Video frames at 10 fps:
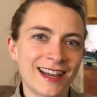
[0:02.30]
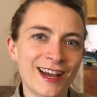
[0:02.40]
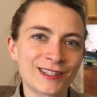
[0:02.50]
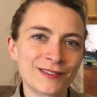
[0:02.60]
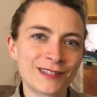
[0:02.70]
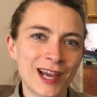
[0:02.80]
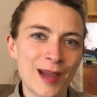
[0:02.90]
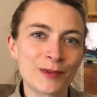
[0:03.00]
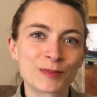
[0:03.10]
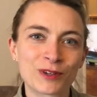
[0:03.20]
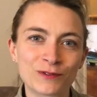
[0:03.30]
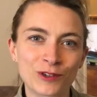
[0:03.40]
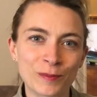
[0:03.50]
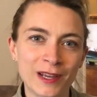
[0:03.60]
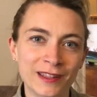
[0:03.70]
House of Time is
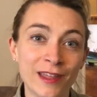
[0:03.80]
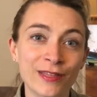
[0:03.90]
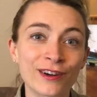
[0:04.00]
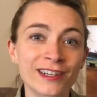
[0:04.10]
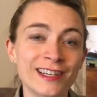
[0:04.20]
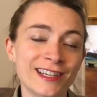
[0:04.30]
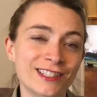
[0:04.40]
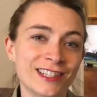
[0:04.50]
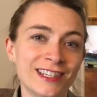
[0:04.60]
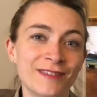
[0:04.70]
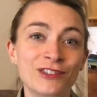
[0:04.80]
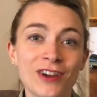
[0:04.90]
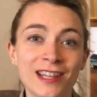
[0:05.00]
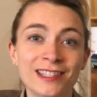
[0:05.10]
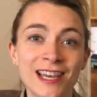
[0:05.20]
performing the third edition of
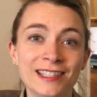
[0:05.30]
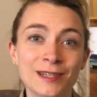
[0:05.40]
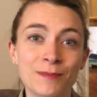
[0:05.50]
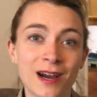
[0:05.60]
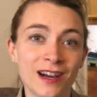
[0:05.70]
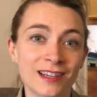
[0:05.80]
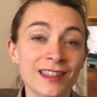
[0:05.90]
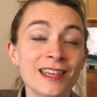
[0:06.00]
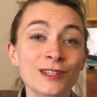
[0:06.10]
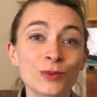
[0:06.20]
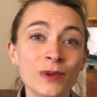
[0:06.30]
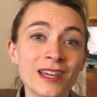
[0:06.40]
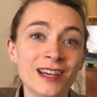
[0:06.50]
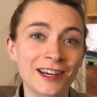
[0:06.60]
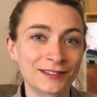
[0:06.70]
Transcendent Bach this
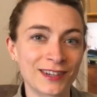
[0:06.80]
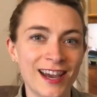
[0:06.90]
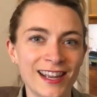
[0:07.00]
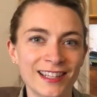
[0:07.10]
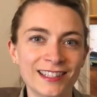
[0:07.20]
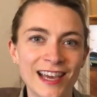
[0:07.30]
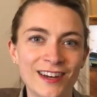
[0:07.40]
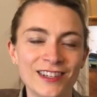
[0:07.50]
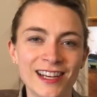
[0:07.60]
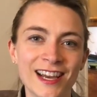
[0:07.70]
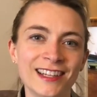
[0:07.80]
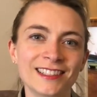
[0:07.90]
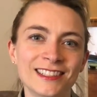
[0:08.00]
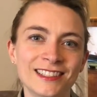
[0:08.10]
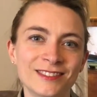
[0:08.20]
week on Friday and Saturday
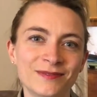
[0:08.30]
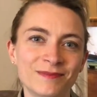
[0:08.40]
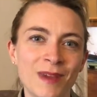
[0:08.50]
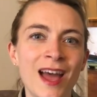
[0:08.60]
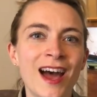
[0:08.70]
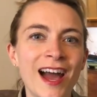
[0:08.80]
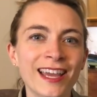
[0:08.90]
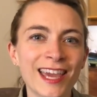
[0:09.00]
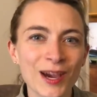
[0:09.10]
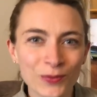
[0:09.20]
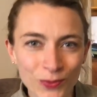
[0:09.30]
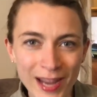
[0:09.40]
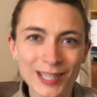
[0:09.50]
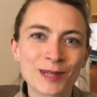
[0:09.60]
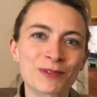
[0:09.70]
nights. I can't
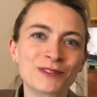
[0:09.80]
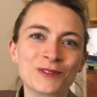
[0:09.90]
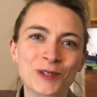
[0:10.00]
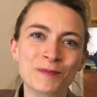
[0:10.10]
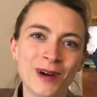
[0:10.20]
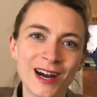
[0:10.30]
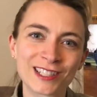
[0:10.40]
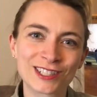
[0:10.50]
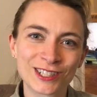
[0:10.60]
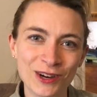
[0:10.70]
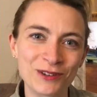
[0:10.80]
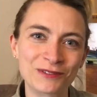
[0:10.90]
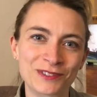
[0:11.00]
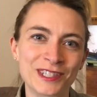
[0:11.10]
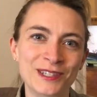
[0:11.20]
wait to perform Bach's Chaconne
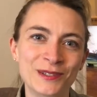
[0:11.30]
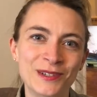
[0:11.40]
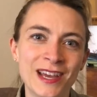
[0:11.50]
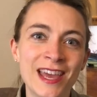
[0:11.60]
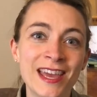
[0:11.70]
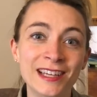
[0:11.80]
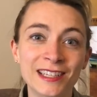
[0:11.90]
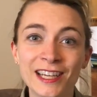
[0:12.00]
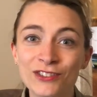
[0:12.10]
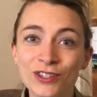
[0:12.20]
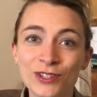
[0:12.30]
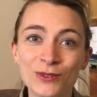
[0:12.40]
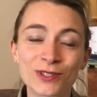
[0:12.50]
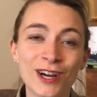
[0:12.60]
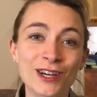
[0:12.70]
for you and to
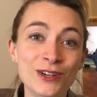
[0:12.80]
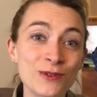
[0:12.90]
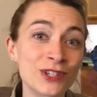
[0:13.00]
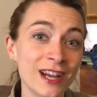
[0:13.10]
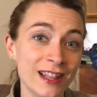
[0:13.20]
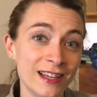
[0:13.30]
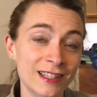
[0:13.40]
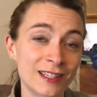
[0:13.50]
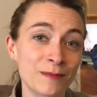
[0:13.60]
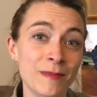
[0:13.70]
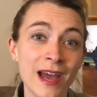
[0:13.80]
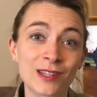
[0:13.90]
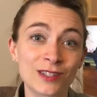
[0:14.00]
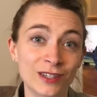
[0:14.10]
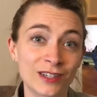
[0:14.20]
introduce our new cellist,
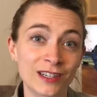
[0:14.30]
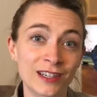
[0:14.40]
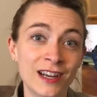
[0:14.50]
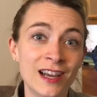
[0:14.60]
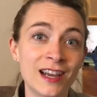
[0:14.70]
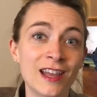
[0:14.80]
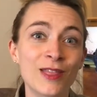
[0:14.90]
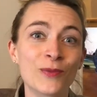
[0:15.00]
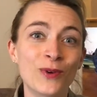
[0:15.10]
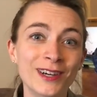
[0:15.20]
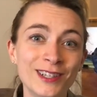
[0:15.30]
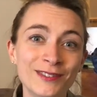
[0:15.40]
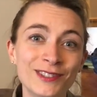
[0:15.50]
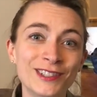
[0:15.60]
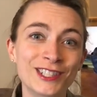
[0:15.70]
Matt Zucker, in the
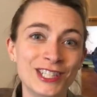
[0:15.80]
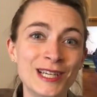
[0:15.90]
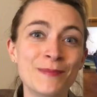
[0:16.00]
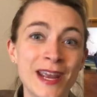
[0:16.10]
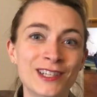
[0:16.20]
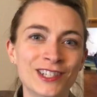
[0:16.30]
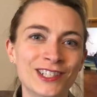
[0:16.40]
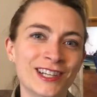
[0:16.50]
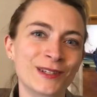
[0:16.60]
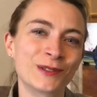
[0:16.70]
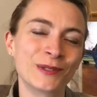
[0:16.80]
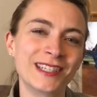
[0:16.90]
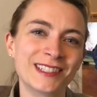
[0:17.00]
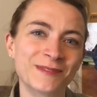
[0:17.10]
wonderful G major cello suite.